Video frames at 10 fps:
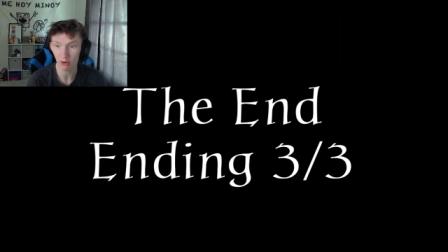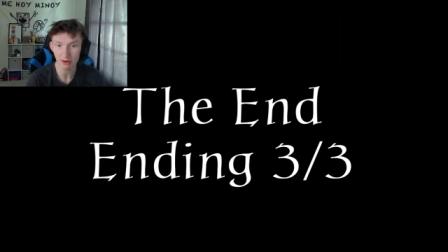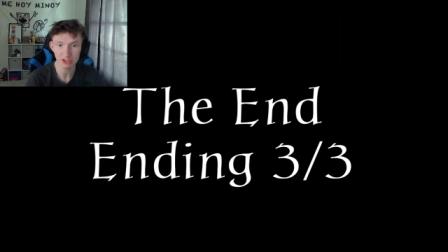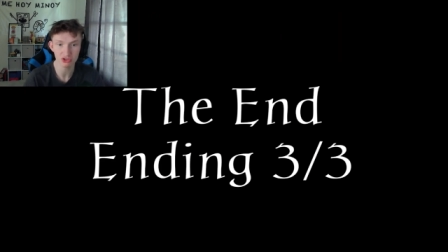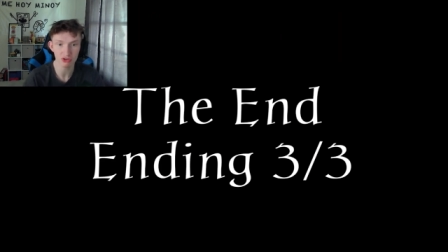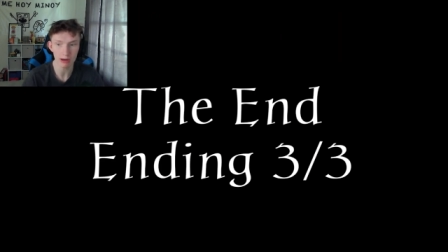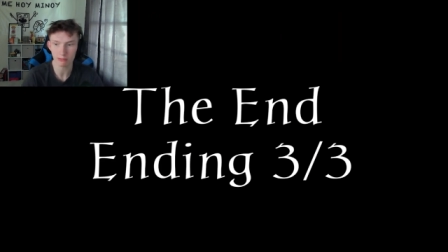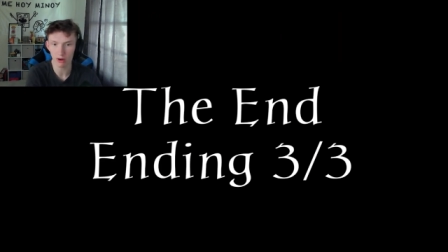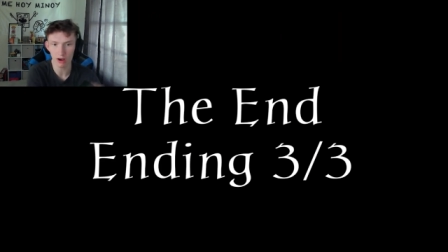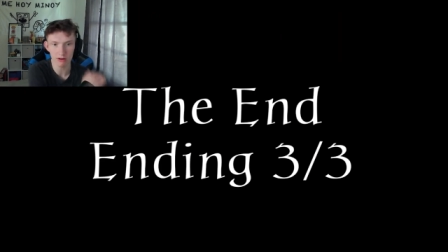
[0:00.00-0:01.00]
I strapped
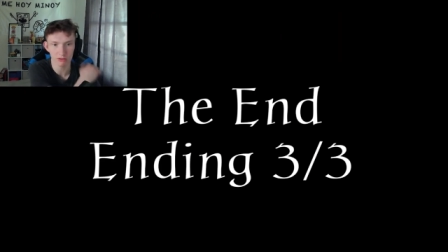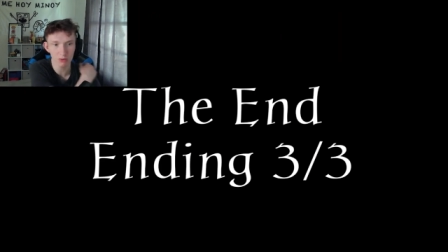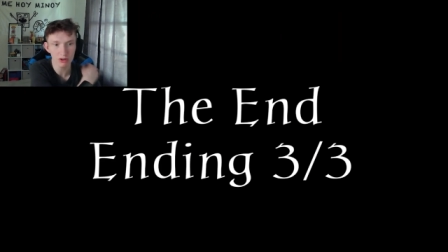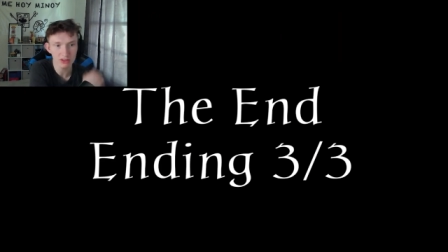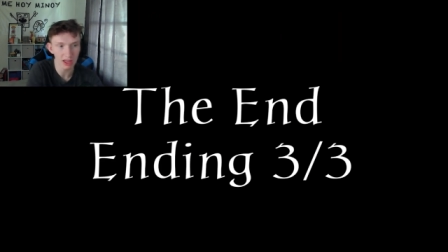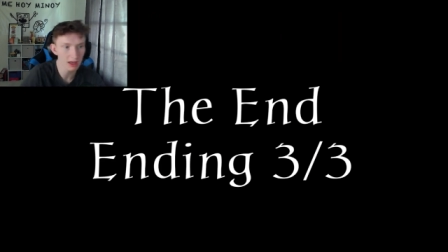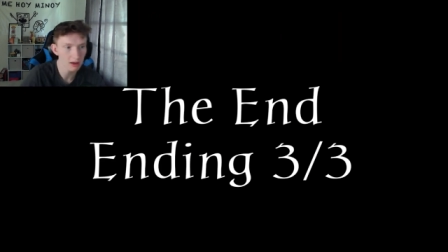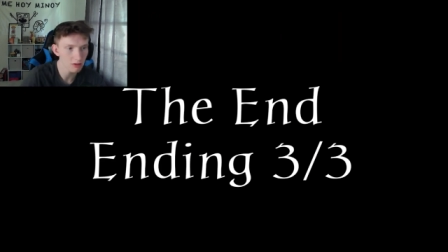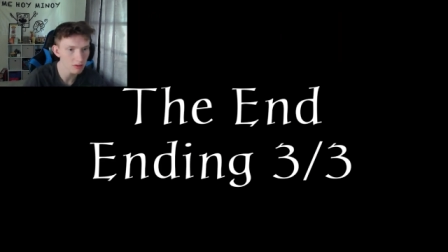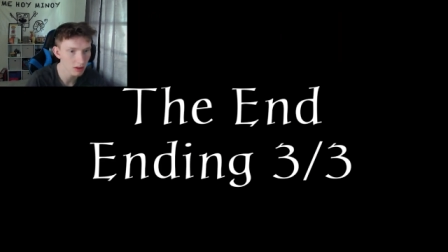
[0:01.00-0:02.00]
Ronald. What the
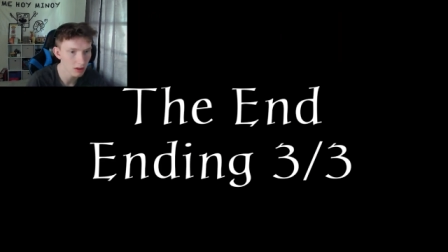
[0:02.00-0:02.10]
hell?